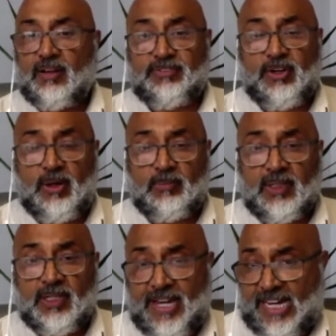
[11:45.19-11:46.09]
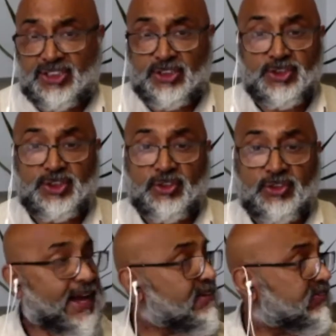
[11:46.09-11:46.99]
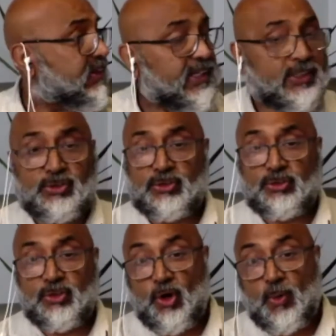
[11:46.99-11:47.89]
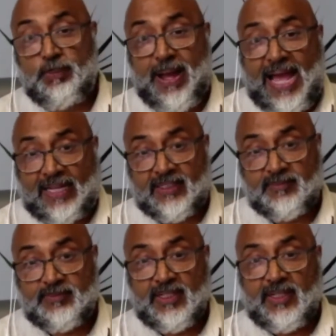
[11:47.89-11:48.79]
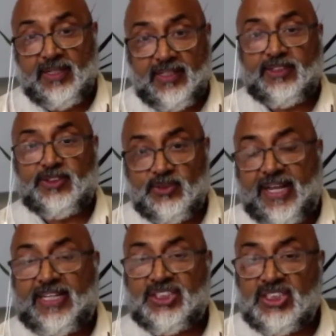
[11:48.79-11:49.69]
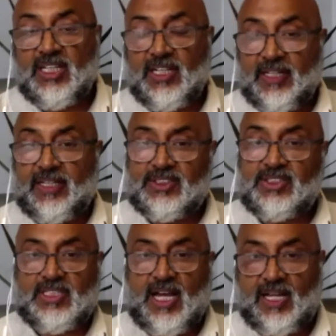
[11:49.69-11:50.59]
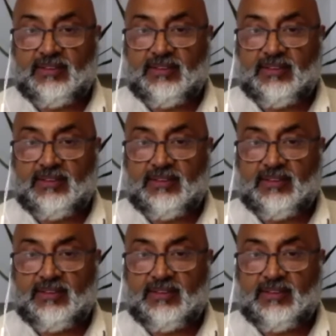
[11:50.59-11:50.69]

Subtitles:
from National Geographic to go back into Asia and start,